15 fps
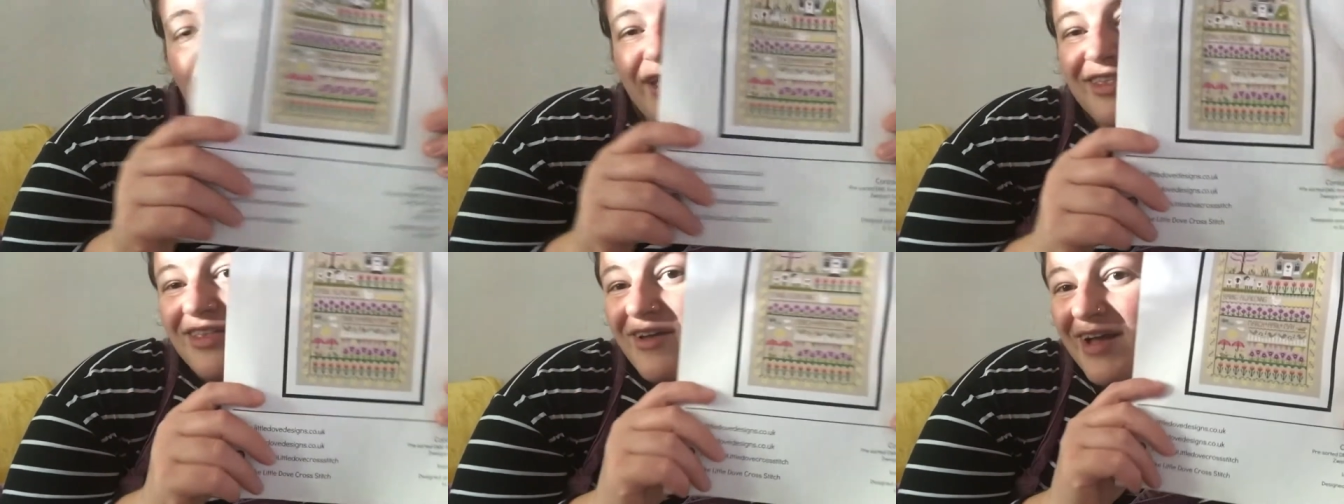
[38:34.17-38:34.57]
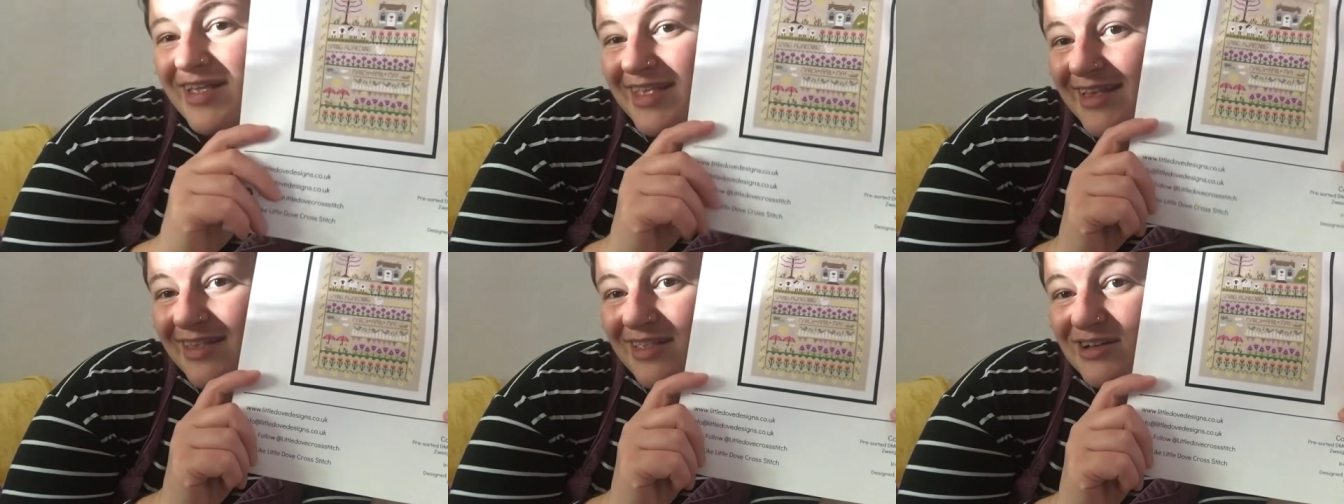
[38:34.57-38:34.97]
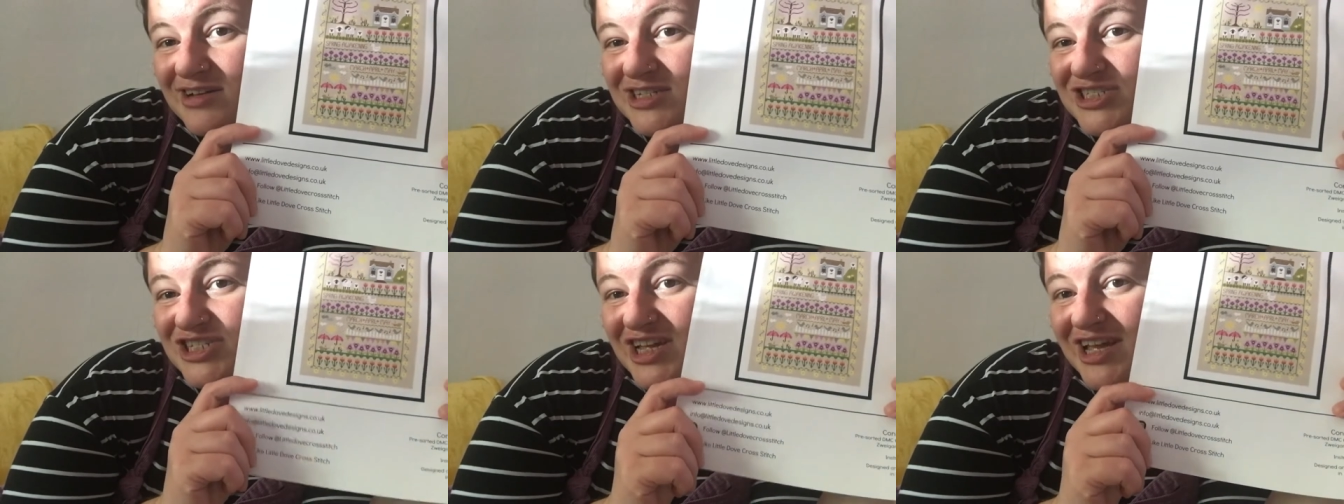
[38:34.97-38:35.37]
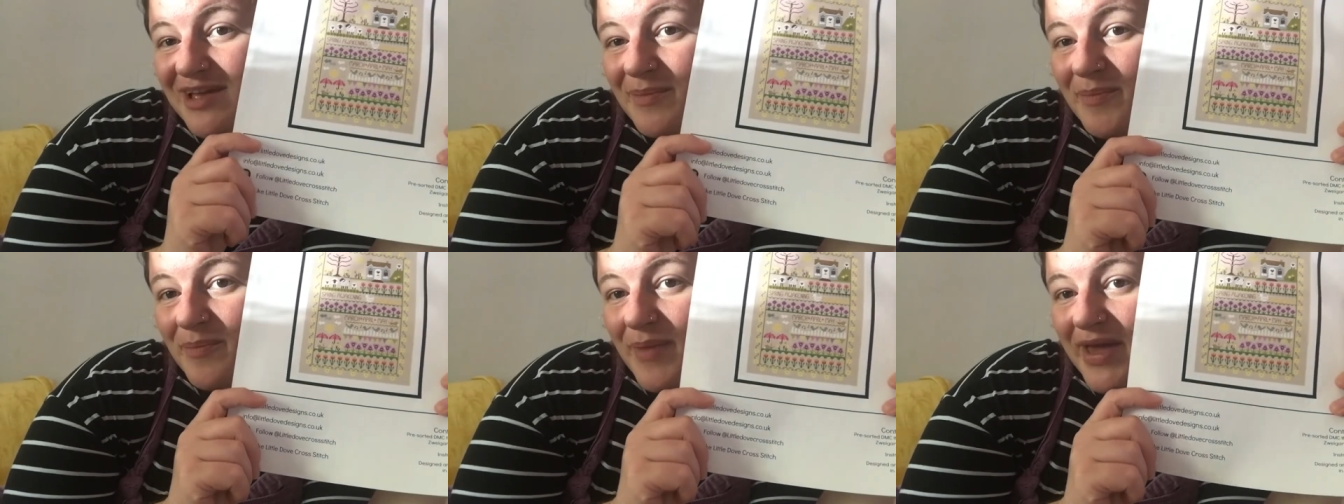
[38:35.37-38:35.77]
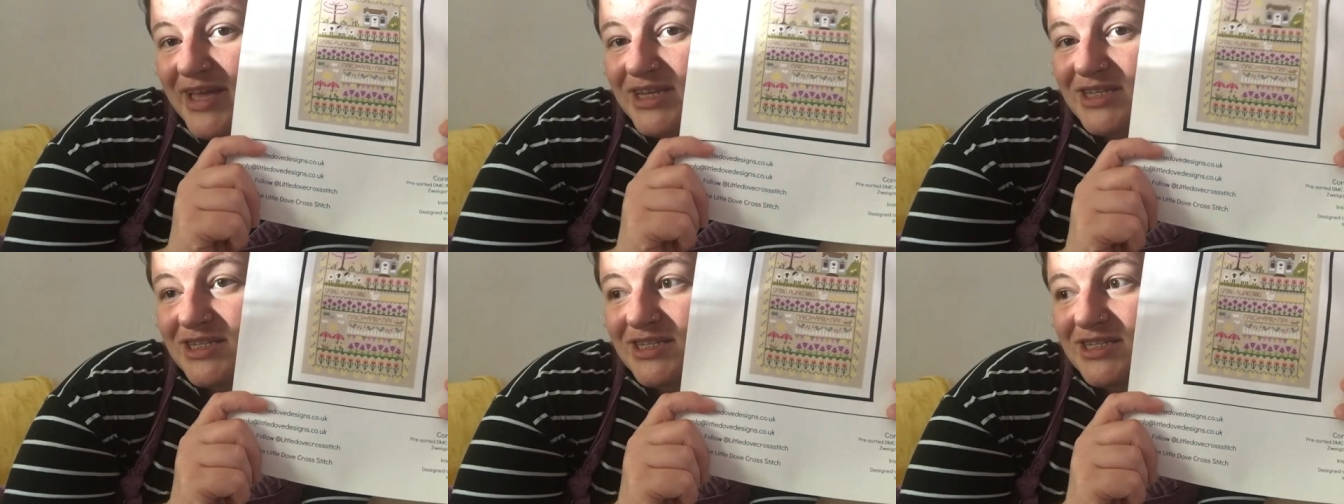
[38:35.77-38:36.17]
I started this last year, back
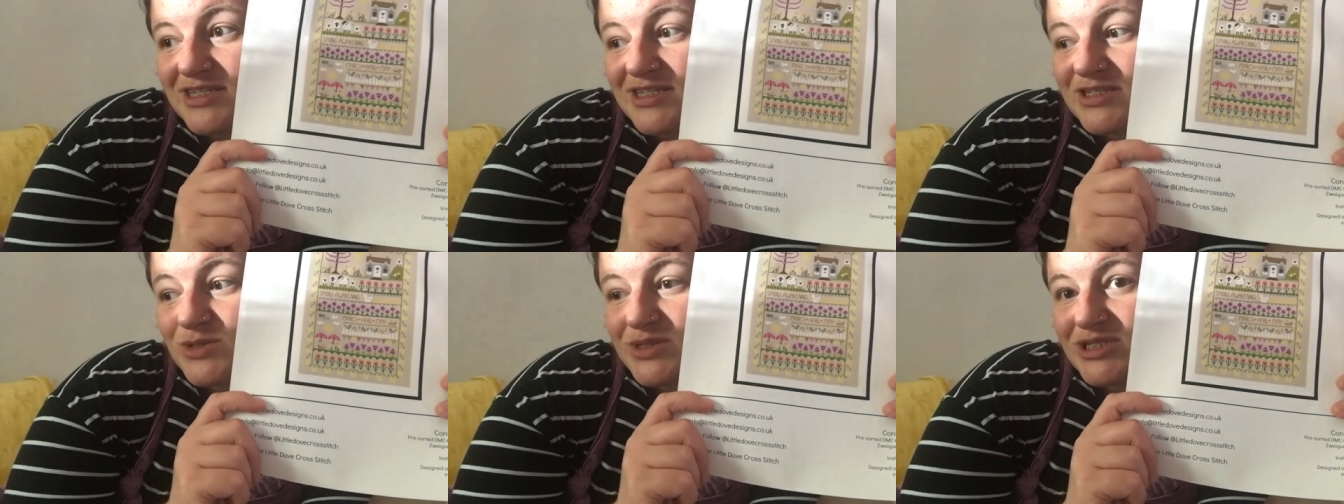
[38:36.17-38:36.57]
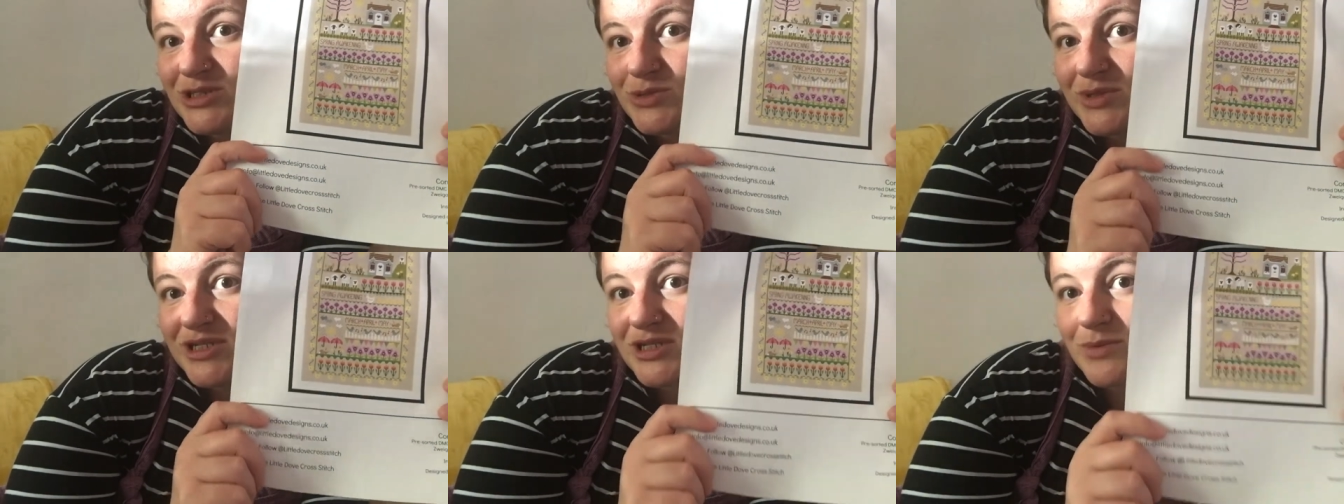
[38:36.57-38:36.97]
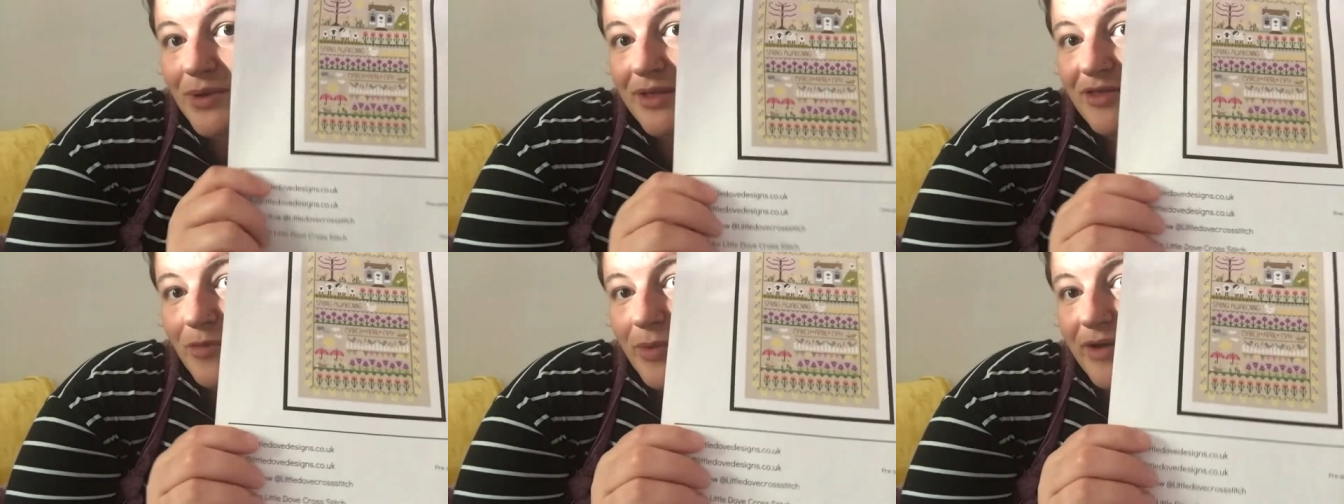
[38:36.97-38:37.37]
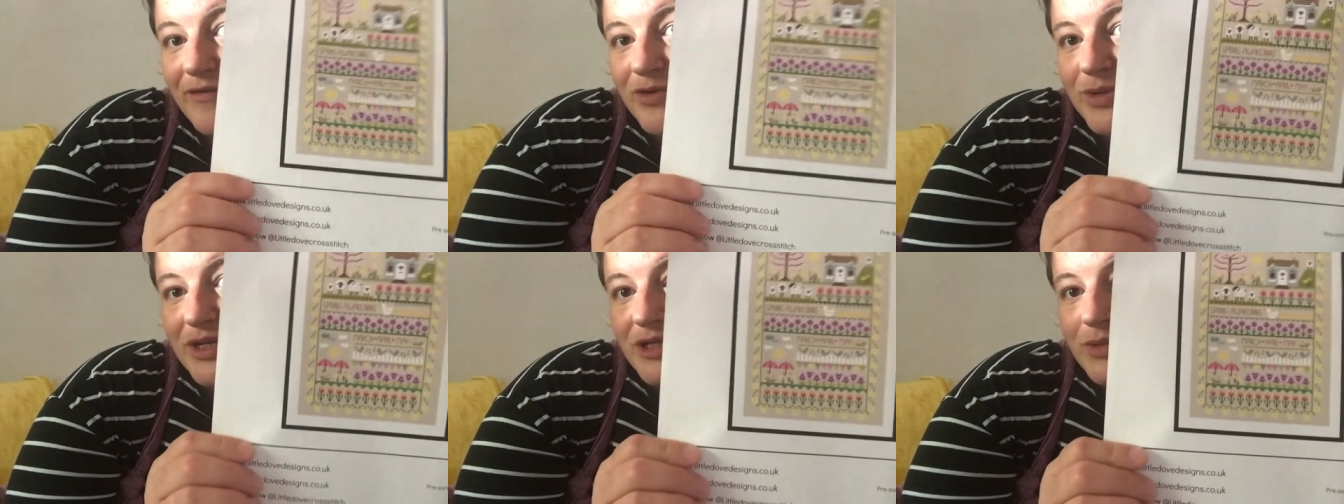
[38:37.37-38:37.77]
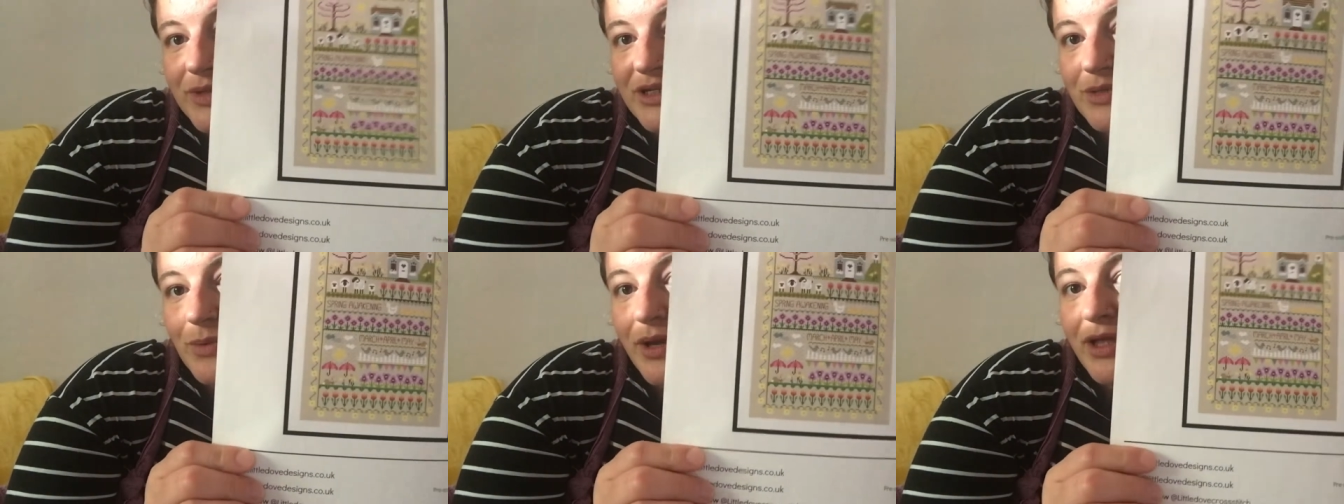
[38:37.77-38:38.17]
in 2021, spring of
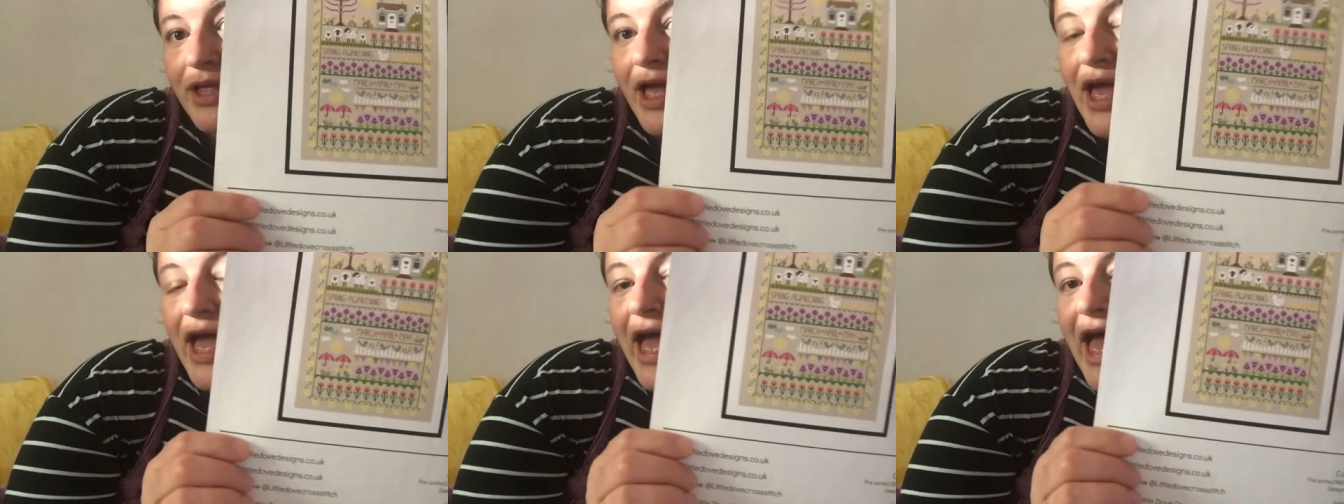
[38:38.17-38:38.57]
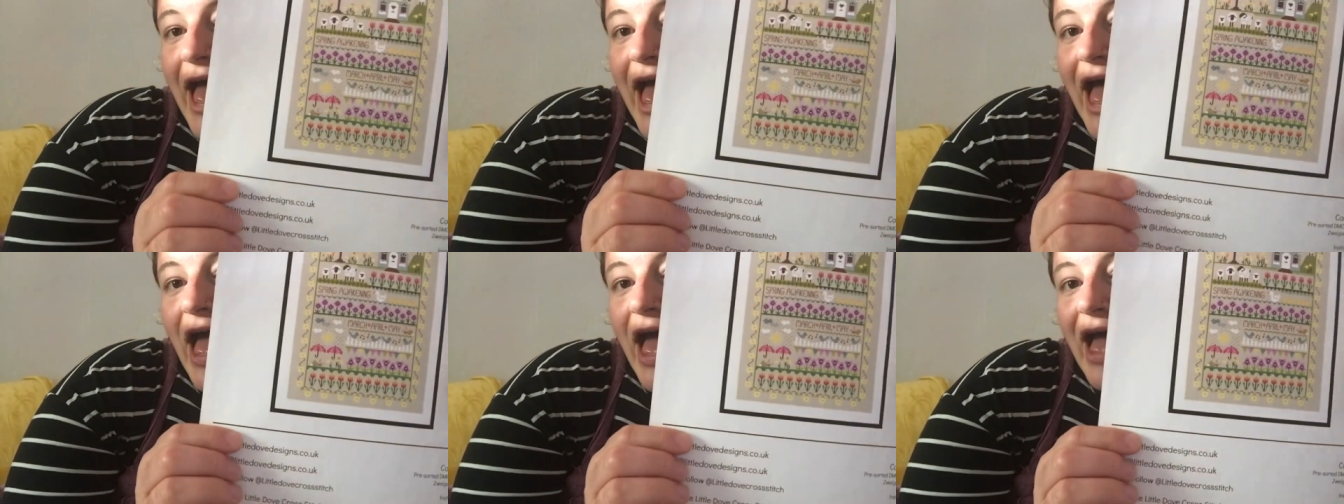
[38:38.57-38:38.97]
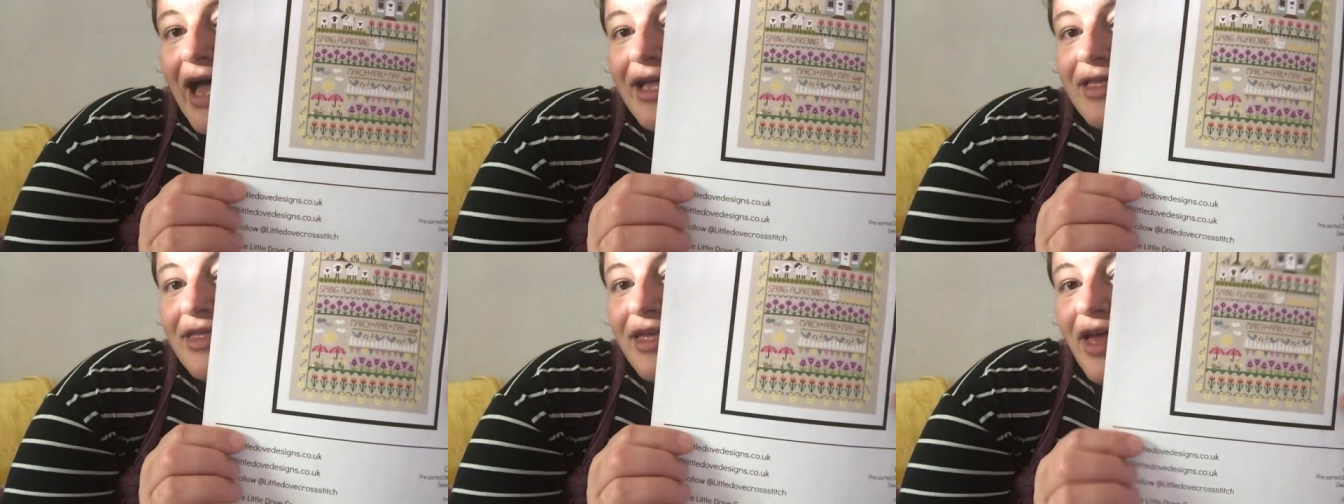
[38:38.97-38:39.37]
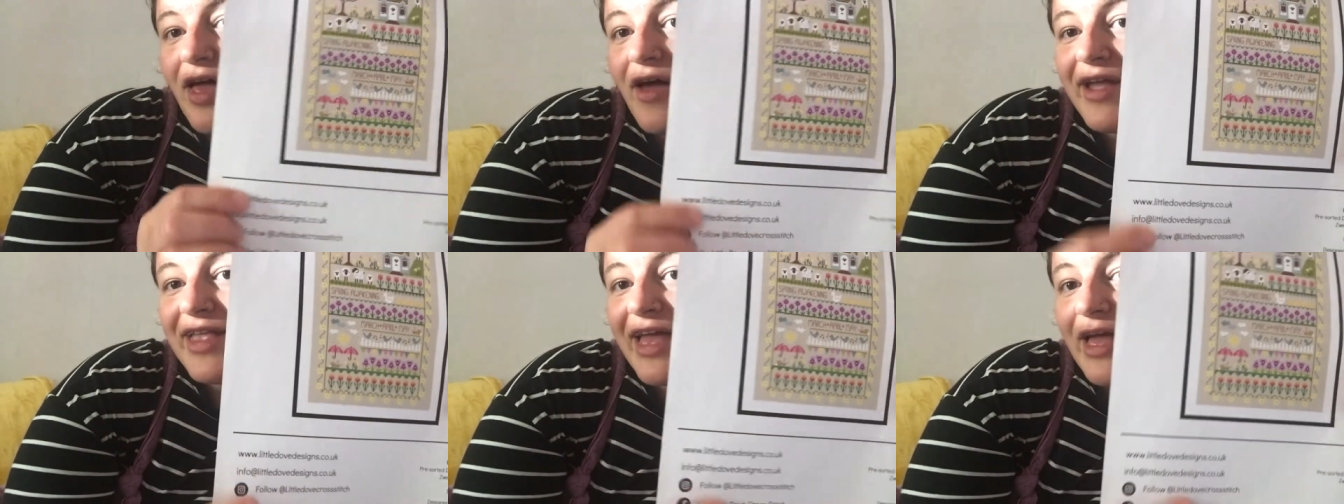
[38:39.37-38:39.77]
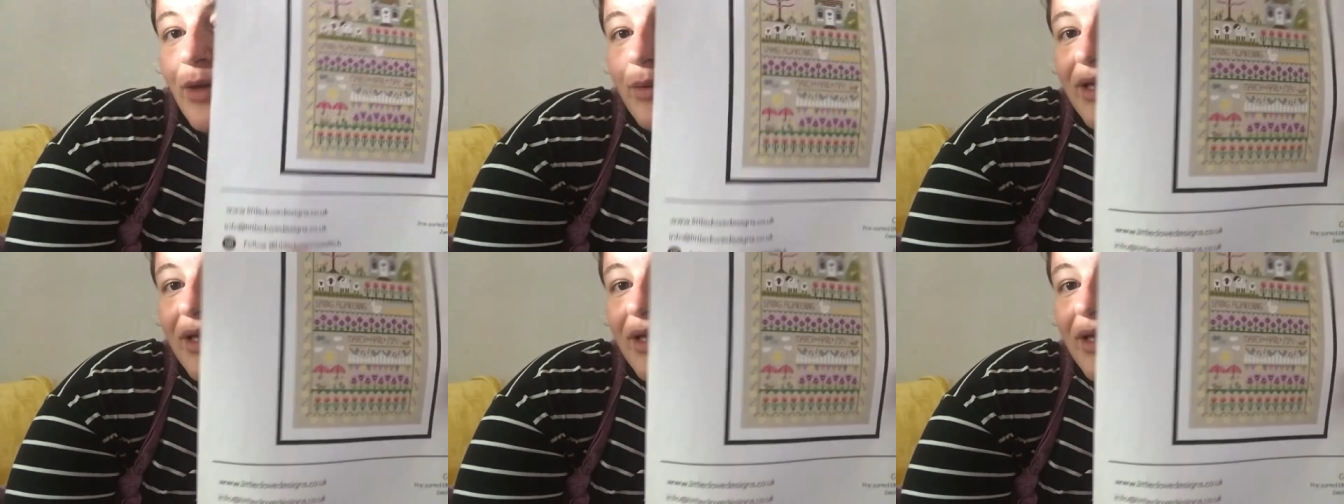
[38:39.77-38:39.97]
2021, and I now